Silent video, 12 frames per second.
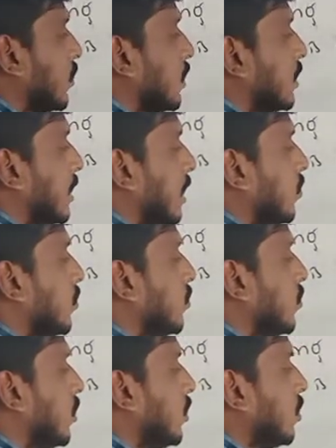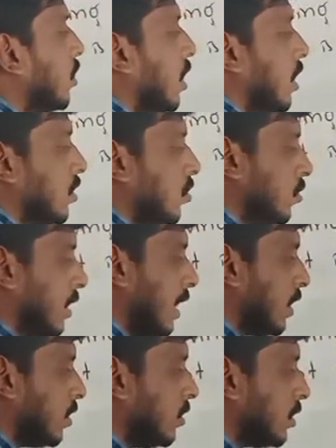Second one what? Acute
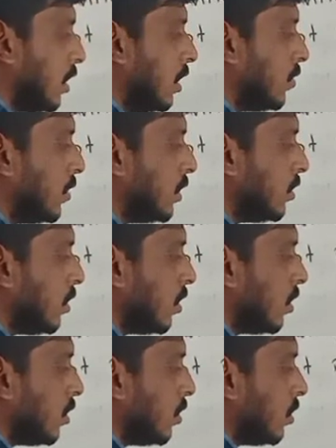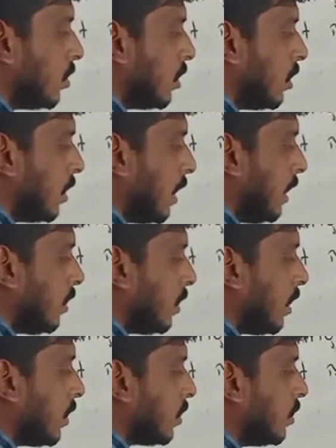angle. Third one, right
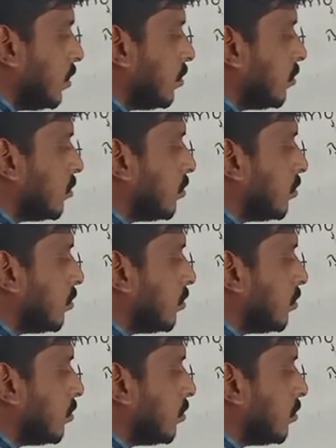angle.